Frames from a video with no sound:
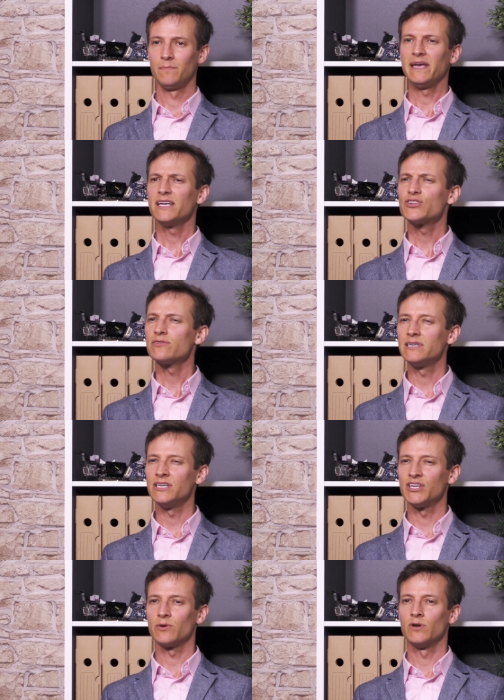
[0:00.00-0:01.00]
Being
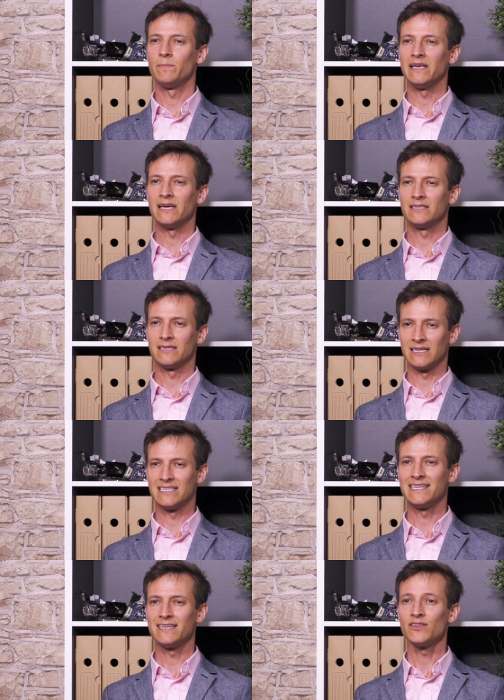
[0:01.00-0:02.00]
strategic would be to
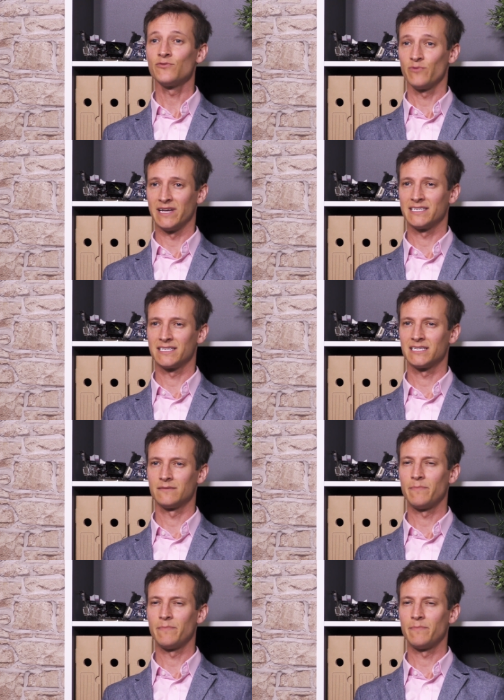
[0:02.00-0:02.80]
consider the risks,